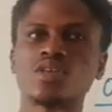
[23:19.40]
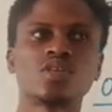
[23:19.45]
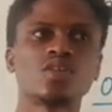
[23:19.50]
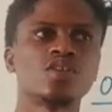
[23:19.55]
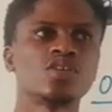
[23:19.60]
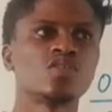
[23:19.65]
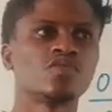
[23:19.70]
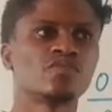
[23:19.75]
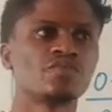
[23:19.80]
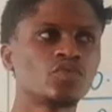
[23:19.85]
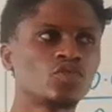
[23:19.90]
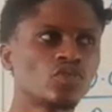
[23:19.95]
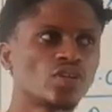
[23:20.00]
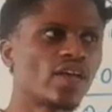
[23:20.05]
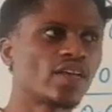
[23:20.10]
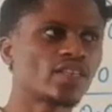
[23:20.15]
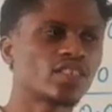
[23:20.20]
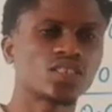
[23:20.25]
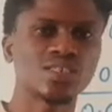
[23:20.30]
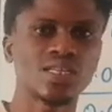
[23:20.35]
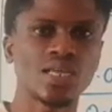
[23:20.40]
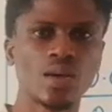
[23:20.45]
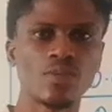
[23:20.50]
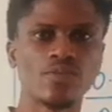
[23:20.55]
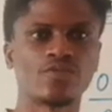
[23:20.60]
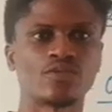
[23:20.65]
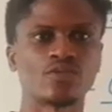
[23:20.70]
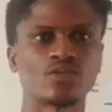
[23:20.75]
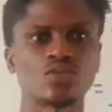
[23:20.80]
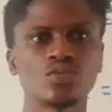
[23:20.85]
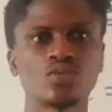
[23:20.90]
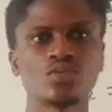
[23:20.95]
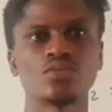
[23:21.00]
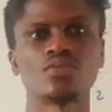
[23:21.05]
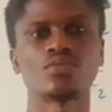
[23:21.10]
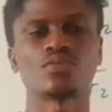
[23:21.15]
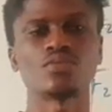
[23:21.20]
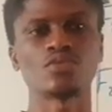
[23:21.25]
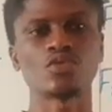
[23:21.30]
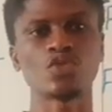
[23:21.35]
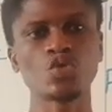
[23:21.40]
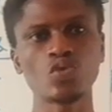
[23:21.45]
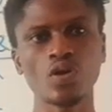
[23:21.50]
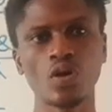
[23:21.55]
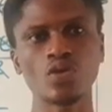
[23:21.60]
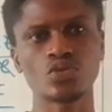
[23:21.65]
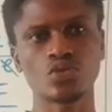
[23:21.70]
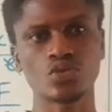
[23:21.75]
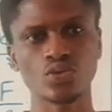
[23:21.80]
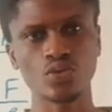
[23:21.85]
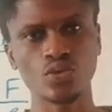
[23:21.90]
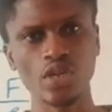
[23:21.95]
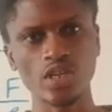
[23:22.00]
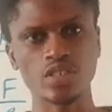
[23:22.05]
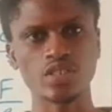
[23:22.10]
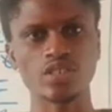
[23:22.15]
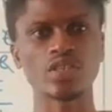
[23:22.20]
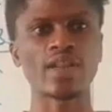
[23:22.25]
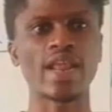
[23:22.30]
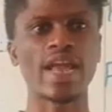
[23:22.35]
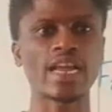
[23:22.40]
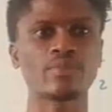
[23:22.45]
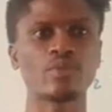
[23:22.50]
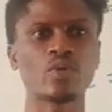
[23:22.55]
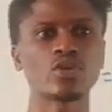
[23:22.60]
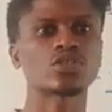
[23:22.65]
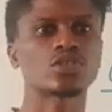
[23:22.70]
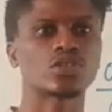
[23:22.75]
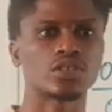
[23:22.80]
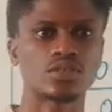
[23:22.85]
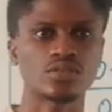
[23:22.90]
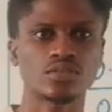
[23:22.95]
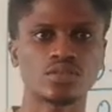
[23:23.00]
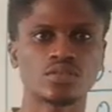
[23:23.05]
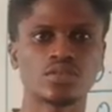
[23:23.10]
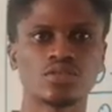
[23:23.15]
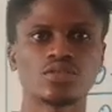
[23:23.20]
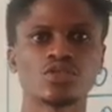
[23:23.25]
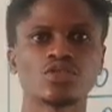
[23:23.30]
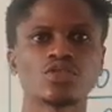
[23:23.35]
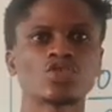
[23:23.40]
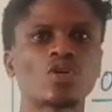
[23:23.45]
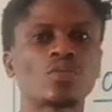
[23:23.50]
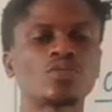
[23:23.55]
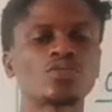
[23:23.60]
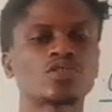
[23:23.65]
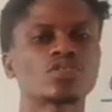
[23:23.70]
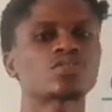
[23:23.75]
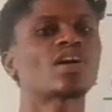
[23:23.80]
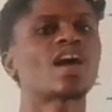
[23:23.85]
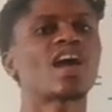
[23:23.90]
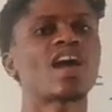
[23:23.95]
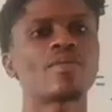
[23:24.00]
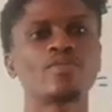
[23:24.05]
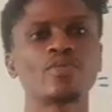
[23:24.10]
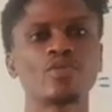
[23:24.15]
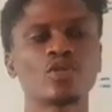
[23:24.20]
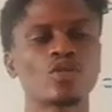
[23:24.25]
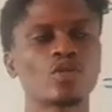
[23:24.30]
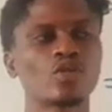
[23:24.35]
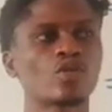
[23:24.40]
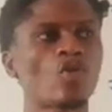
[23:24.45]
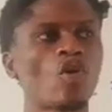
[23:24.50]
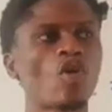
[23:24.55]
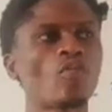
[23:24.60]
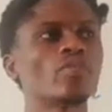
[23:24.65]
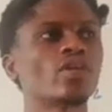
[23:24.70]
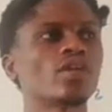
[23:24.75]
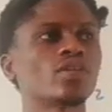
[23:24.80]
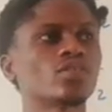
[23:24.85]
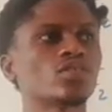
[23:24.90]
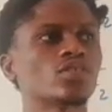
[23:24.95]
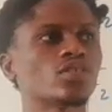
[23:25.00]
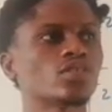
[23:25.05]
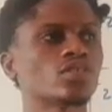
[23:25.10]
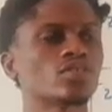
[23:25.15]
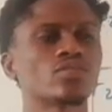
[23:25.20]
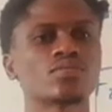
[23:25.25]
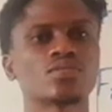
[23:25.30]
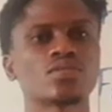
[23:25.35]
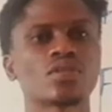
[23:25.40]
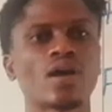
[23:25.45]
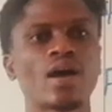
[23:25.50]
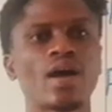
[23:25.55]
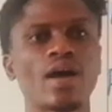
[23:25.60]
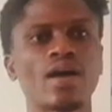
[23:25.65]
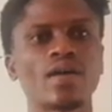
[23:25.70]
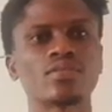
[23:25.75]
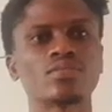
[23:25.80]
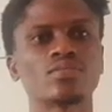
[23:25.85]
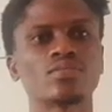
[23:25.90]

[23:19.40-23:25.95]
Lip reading: video lesson helpful, do also hit the like button, subscribe, comment, and